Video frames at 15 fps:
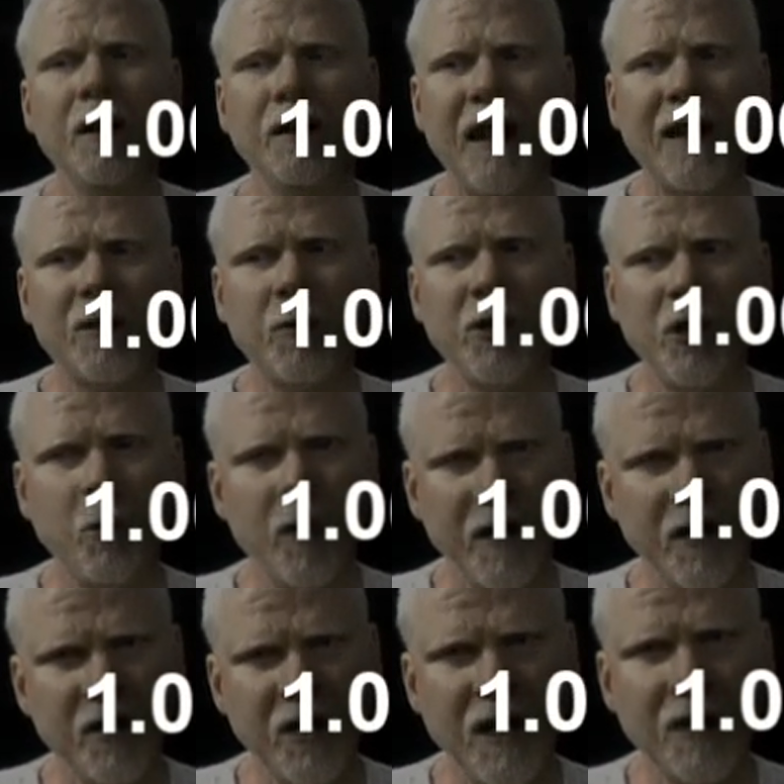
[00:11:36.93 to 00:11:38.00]
That's what you want
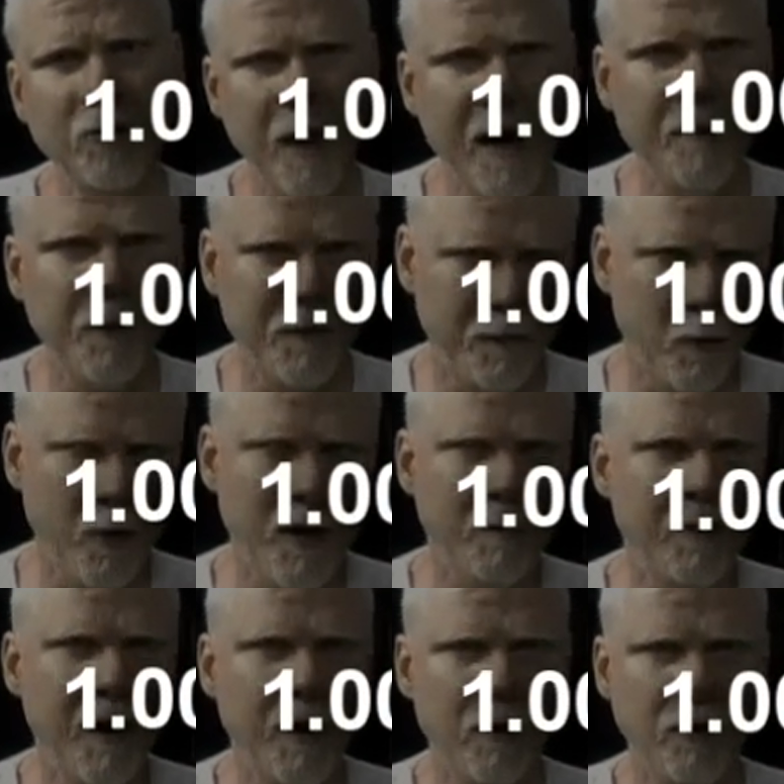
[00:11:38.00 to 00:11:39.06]
to see right before you
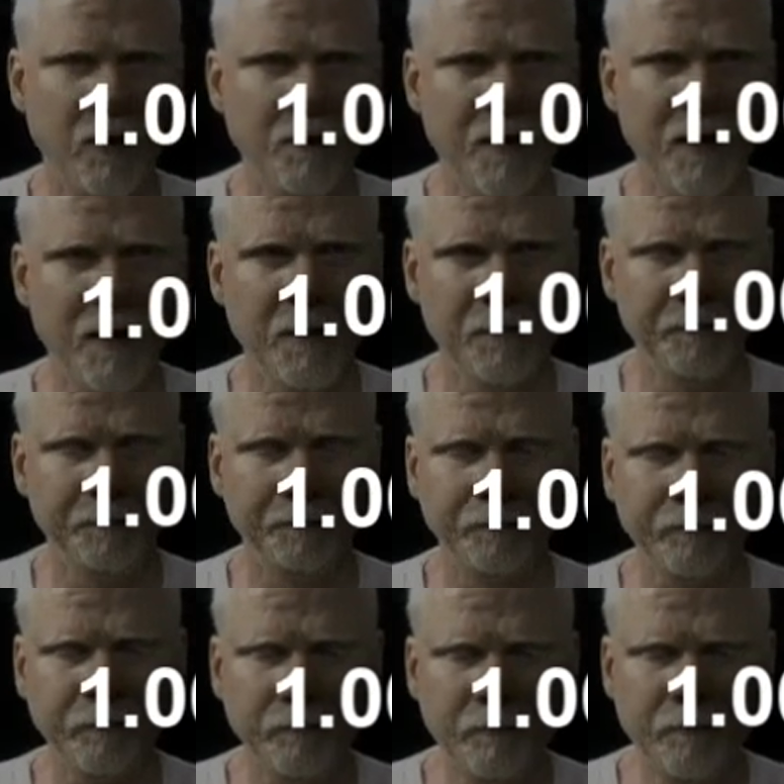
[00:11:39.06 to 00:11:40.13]
bottle your beer.
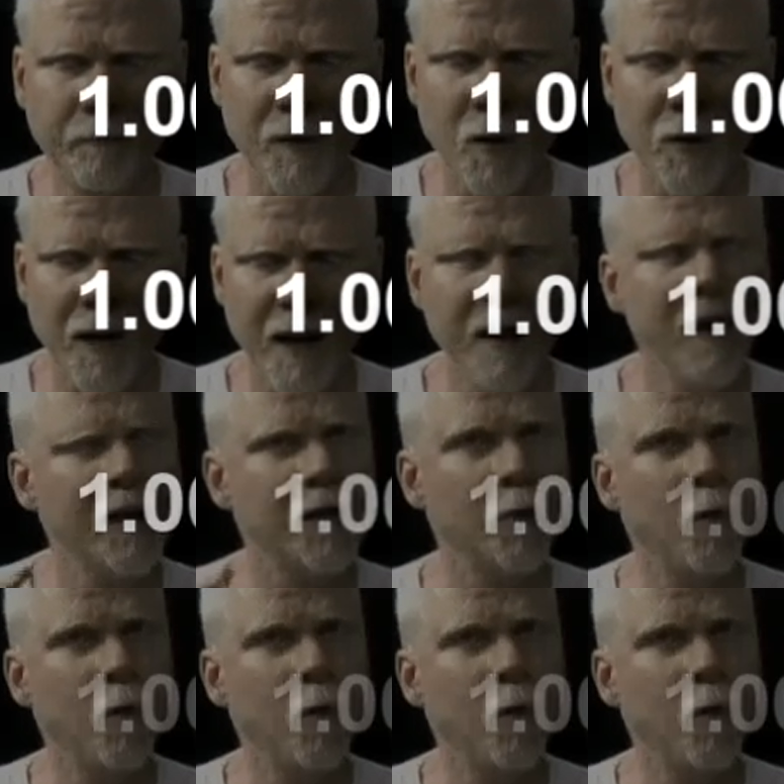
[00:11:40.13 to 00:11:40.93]
Okay, so